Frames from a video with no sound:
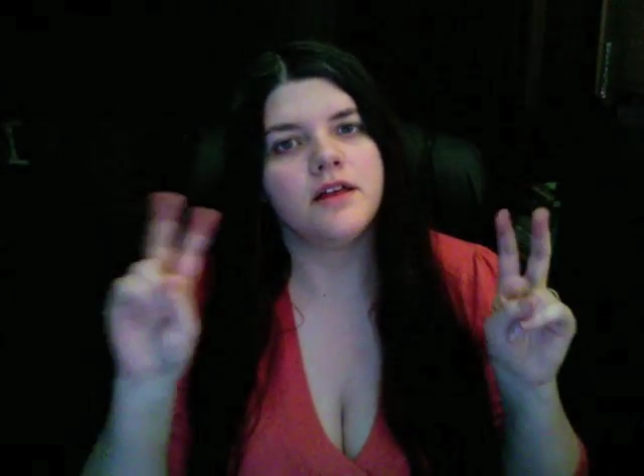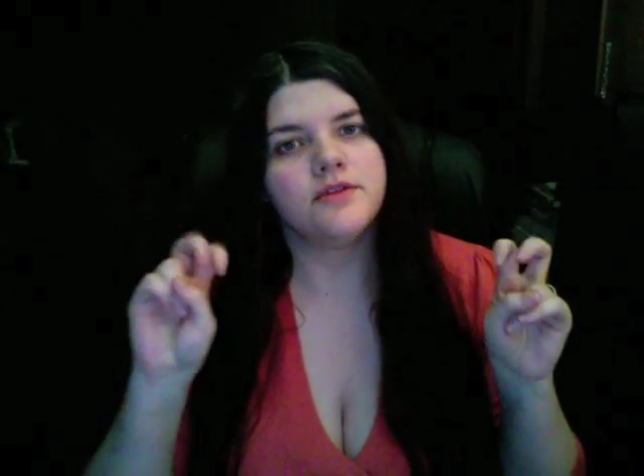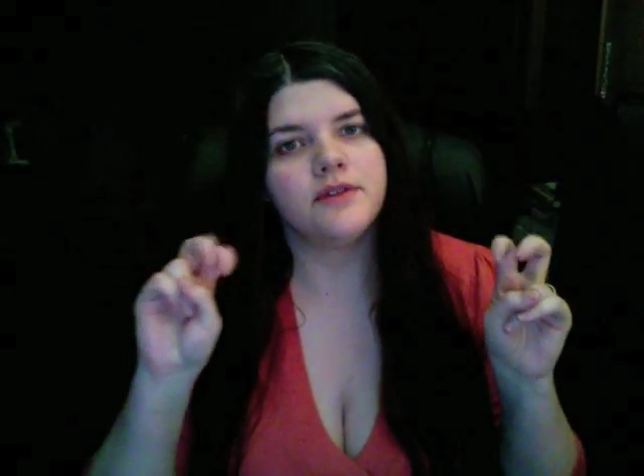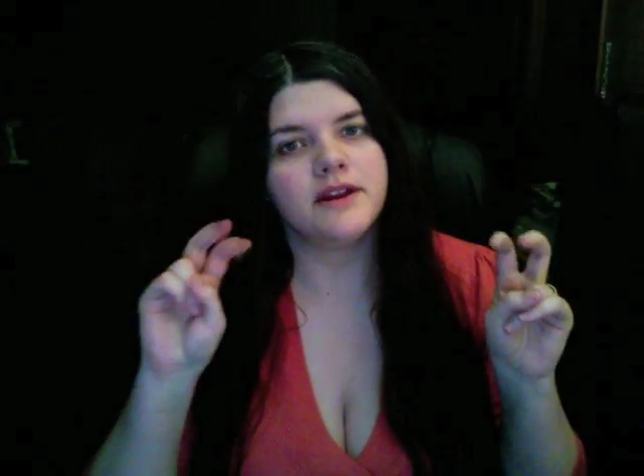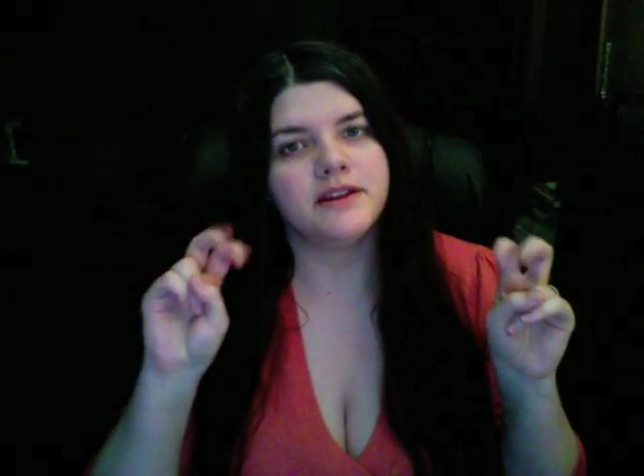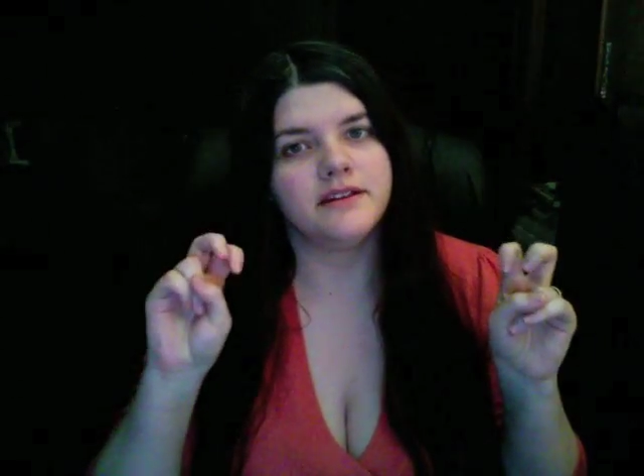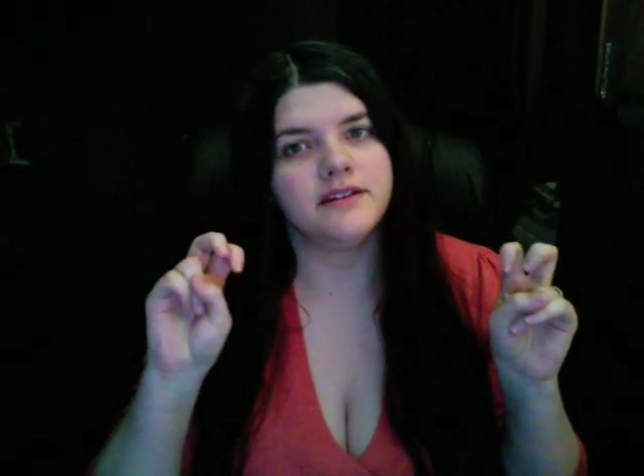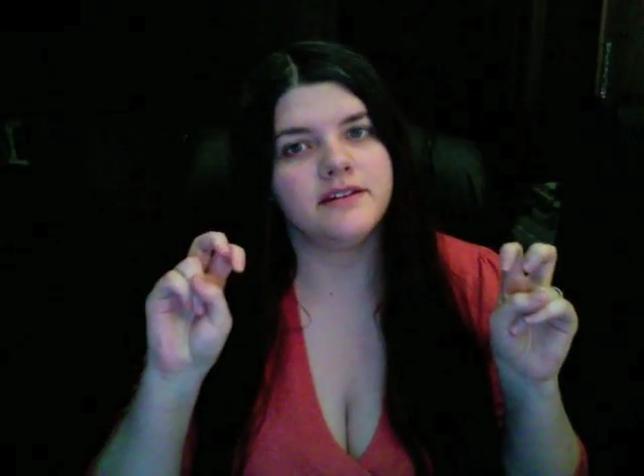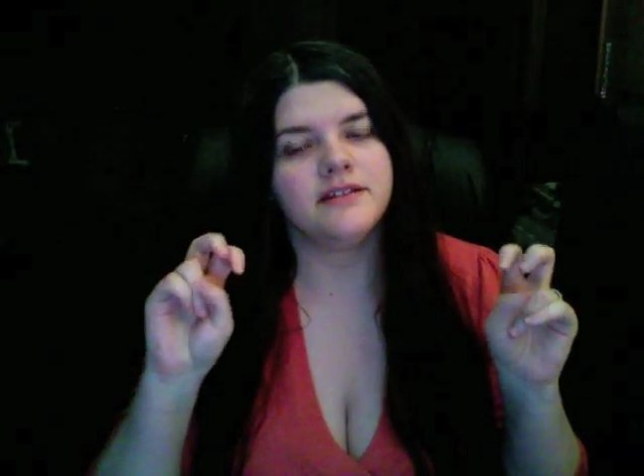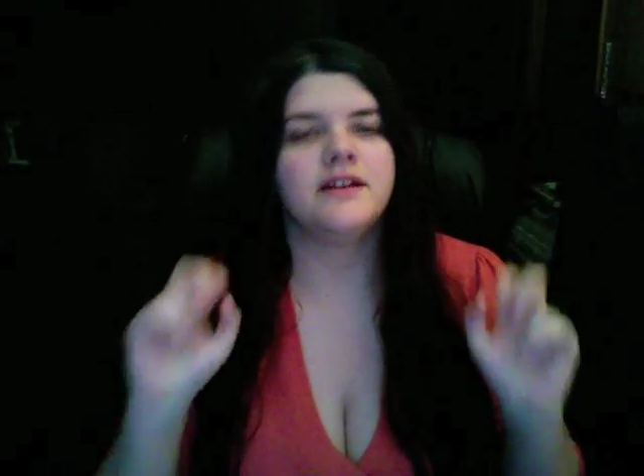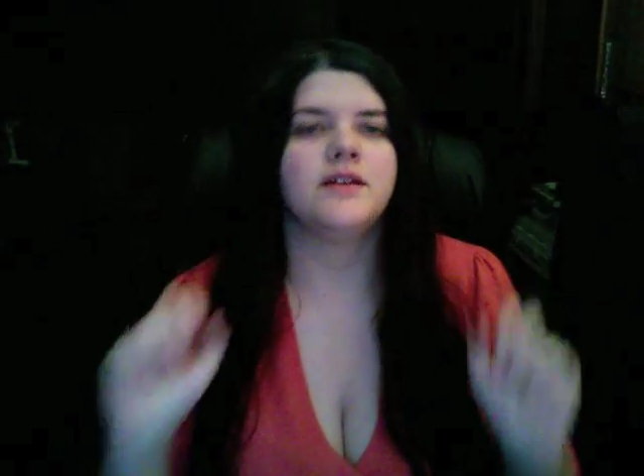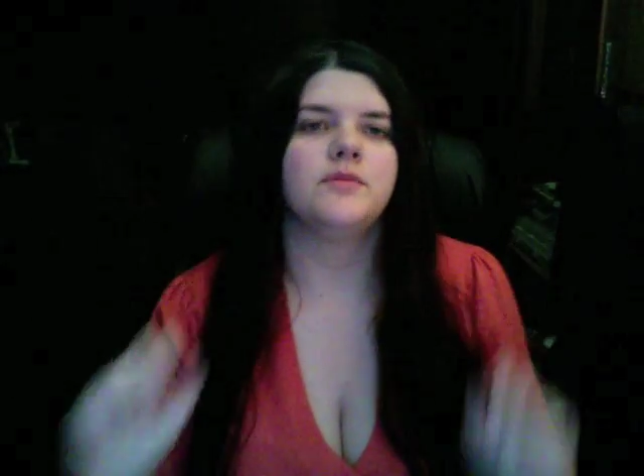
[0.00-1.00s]
threatened
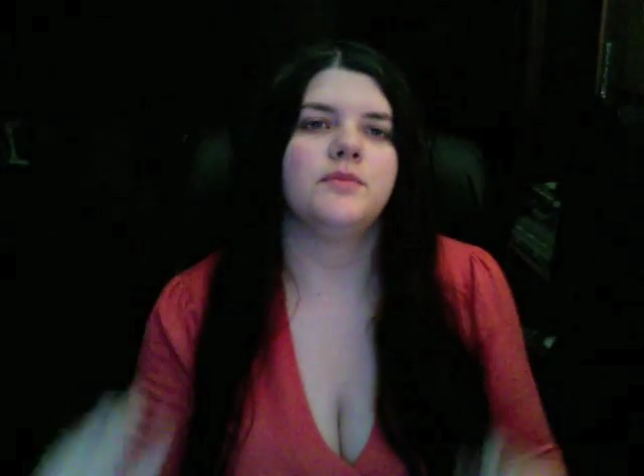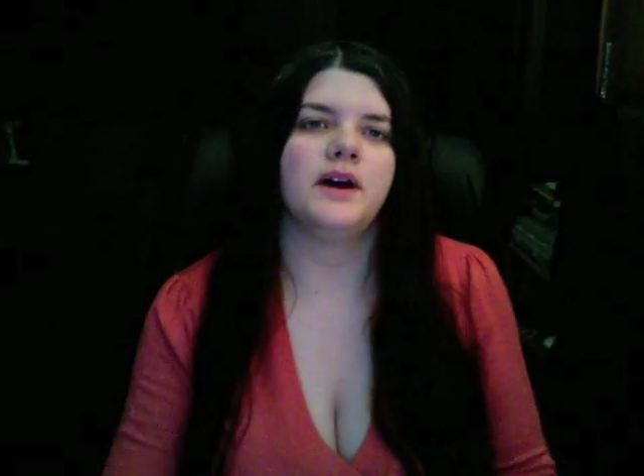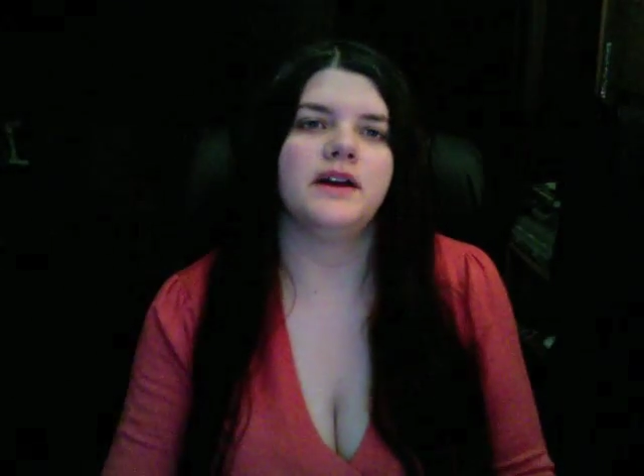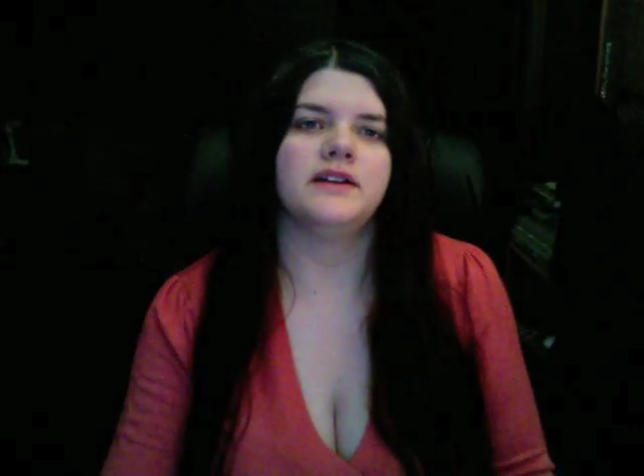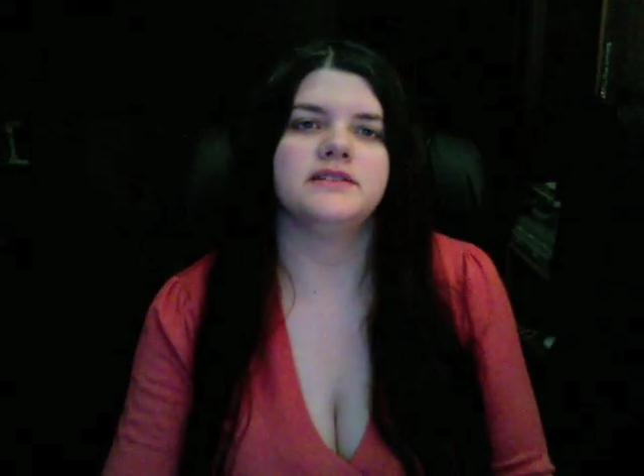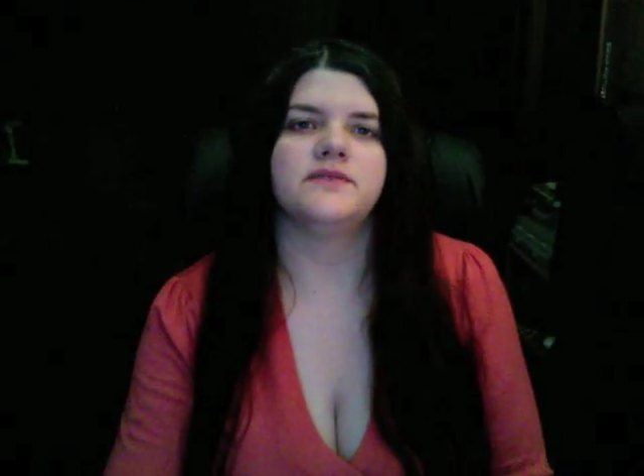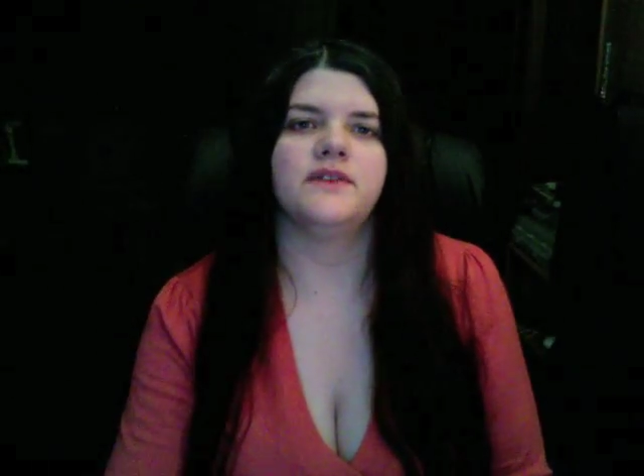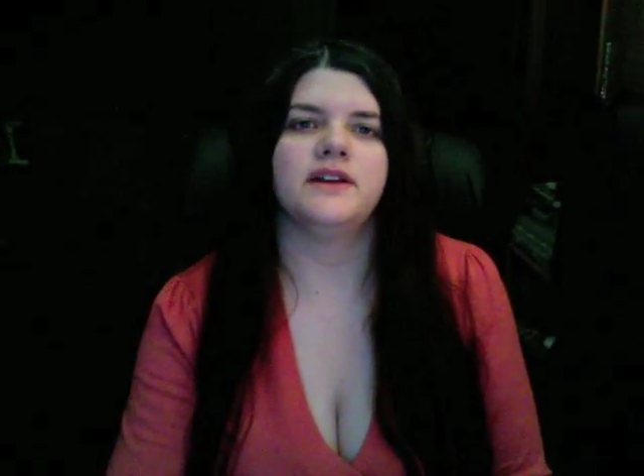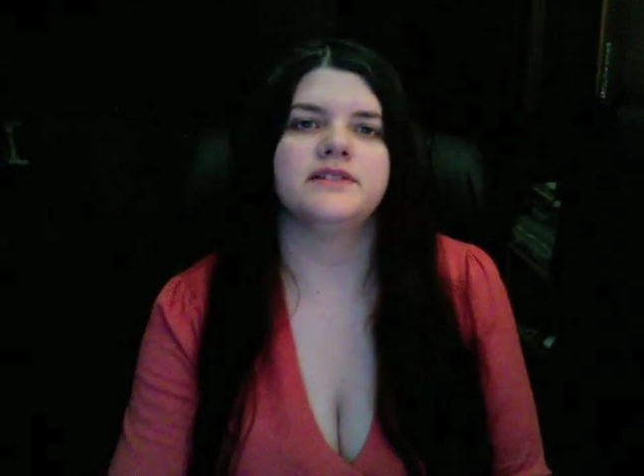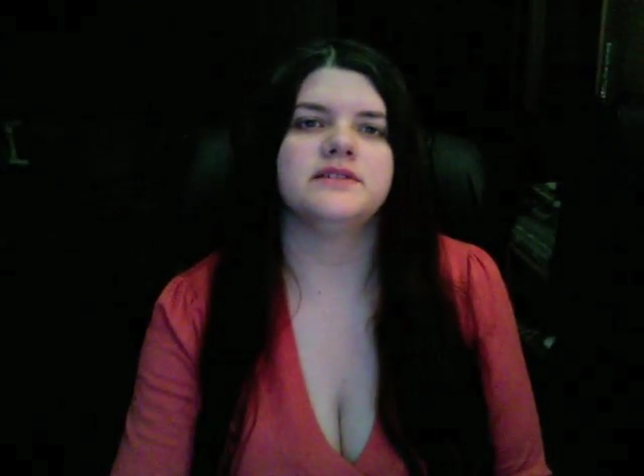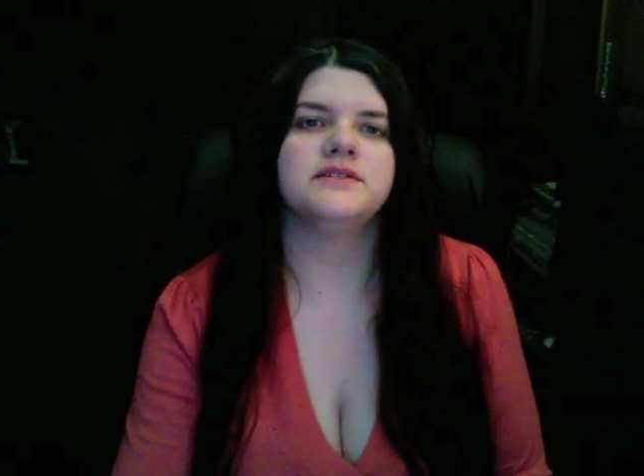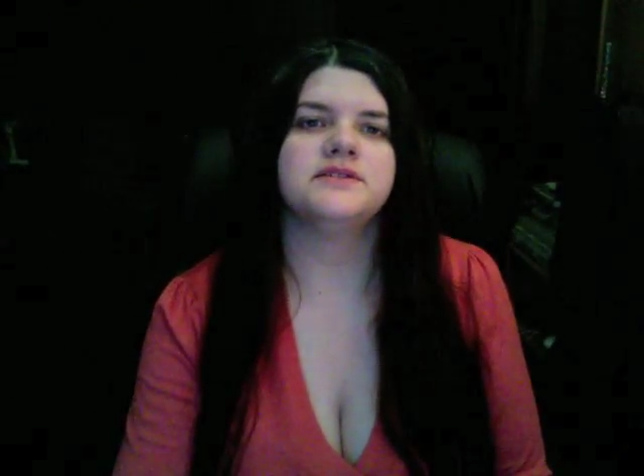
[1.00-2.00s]
by his
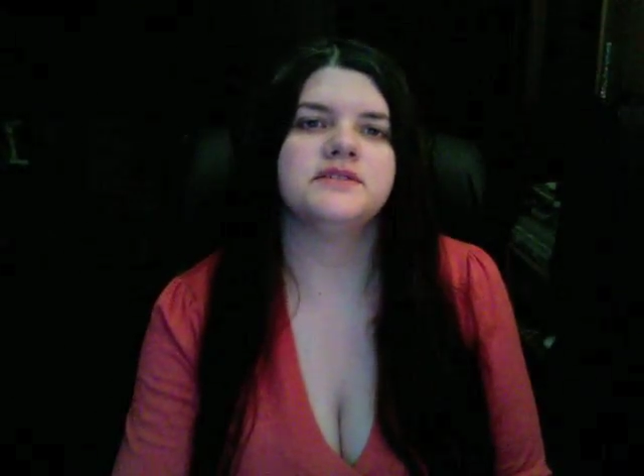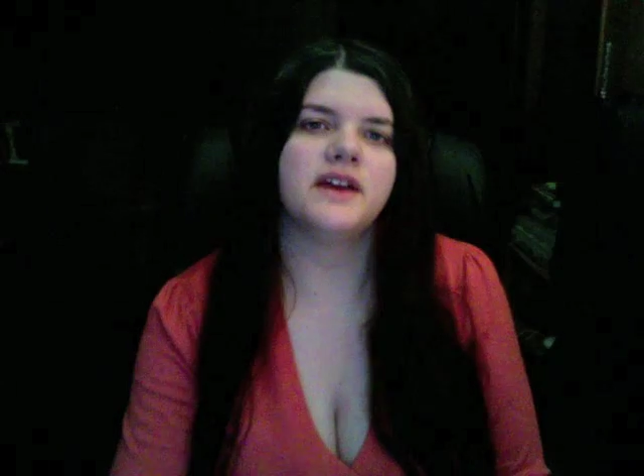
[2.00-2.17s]
advances